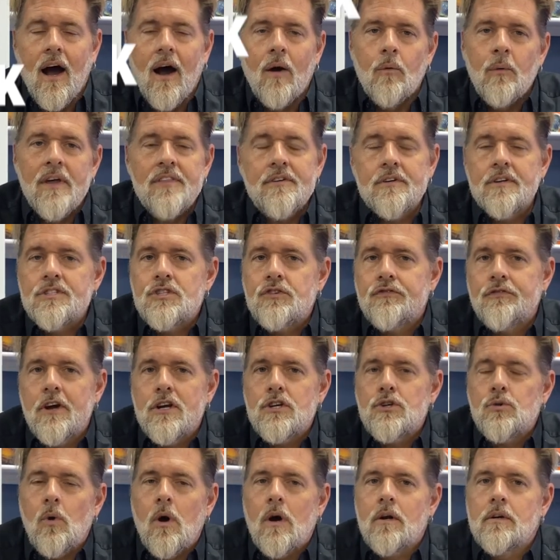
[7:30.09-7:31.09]
Whether it's
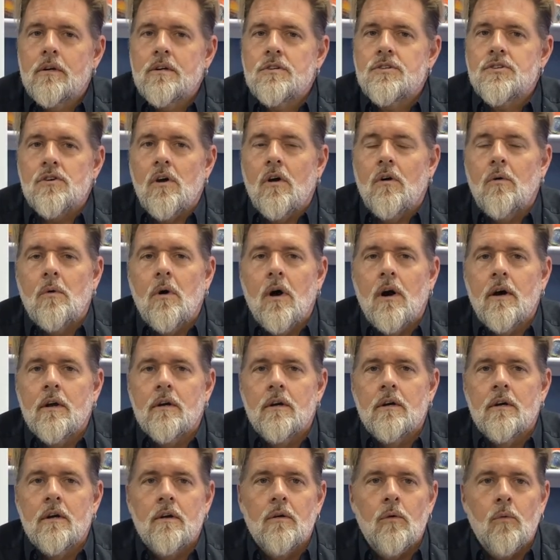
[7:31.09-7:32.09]
freshwater or
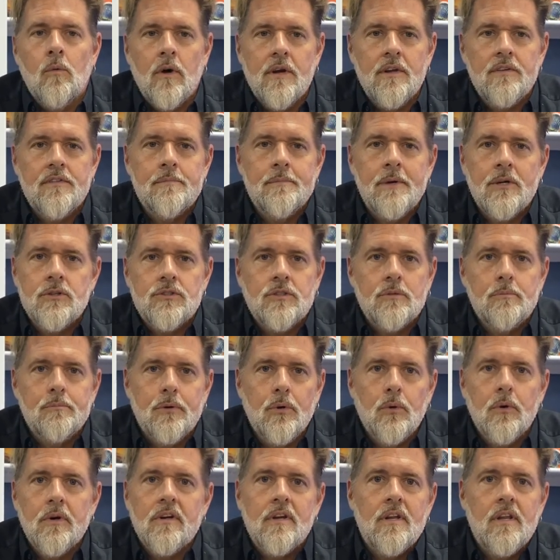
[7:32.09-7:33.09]
saltwater, one of the most
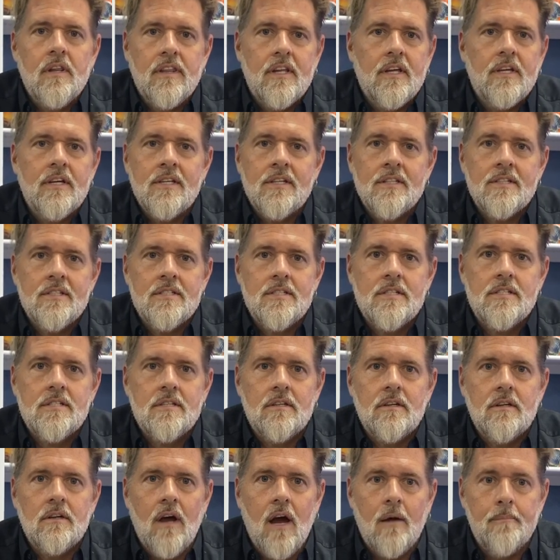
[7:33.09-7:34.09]
important things
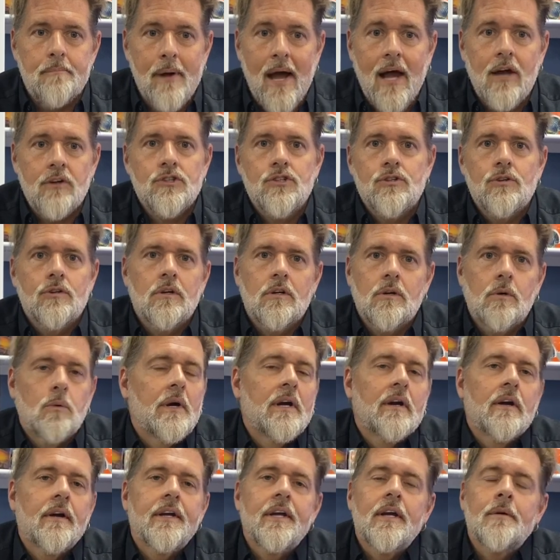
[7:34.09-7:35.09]
about your
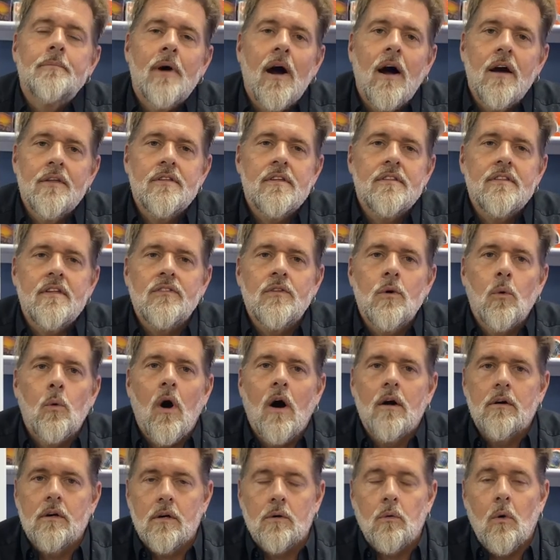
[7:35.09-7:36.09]
aquarium, other than the
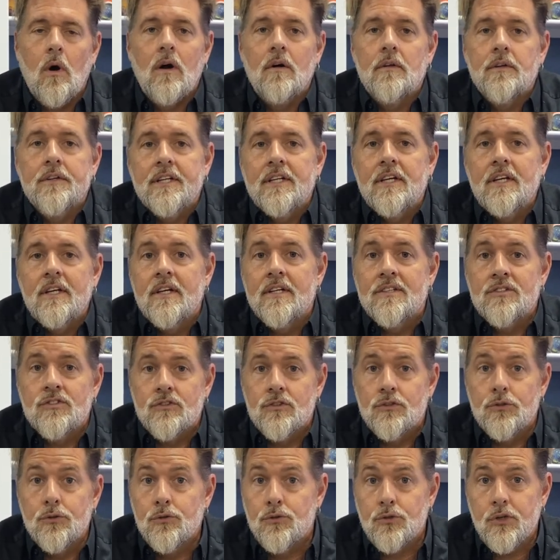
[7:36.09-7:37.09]
water quality, is
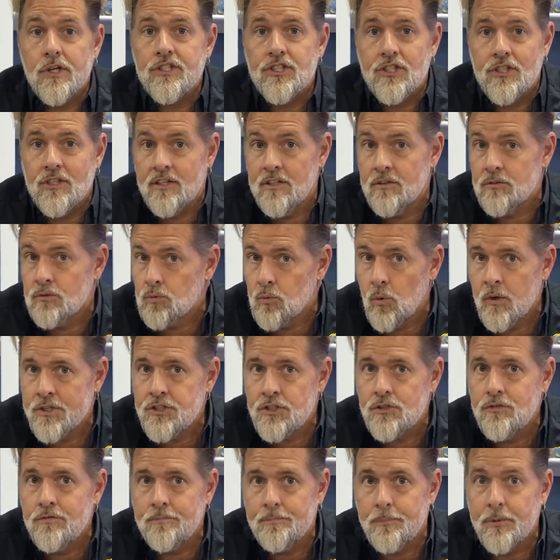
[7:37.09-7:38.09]
the nutrition, is
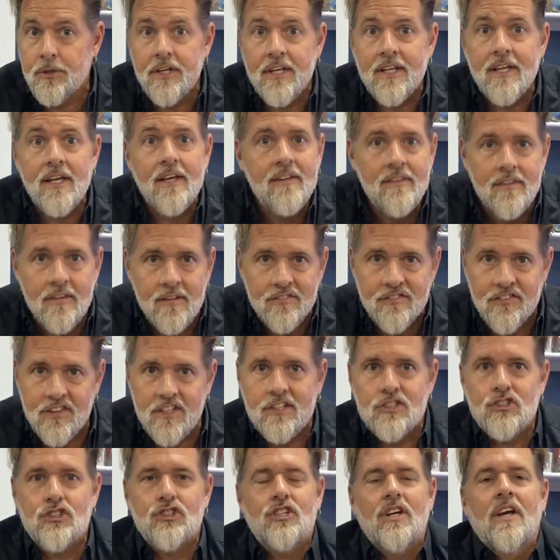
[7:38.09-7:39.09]
what you've put in the
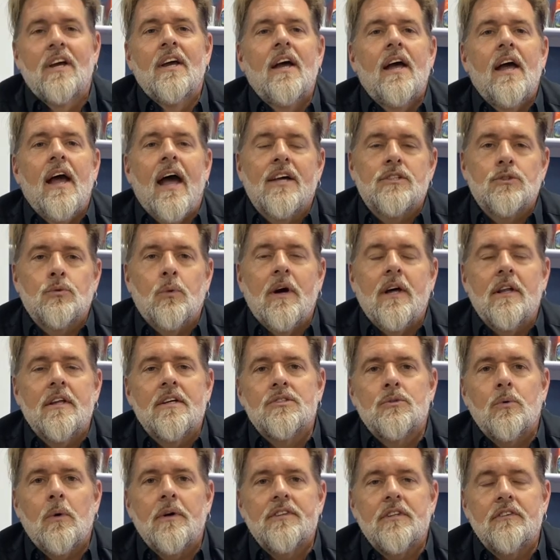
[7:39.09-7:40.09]
fish, as well
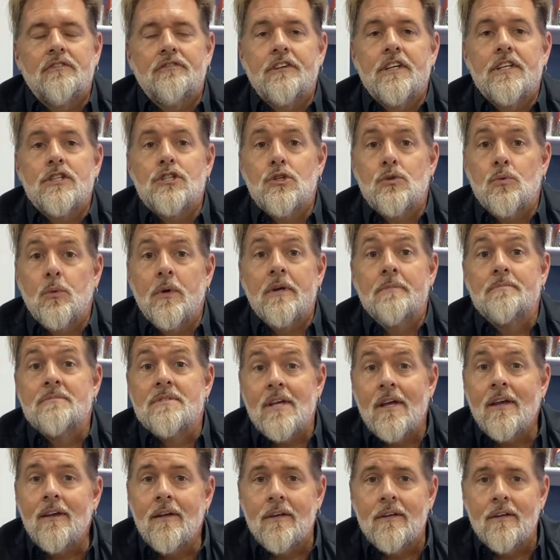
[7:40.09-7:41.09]
as what the fish swims
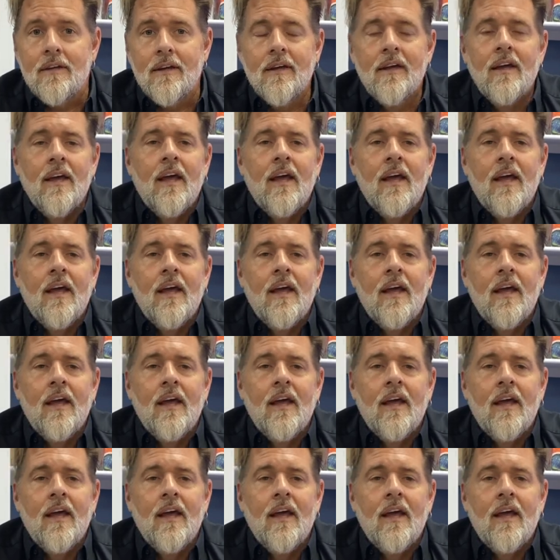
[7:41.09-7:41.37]
in.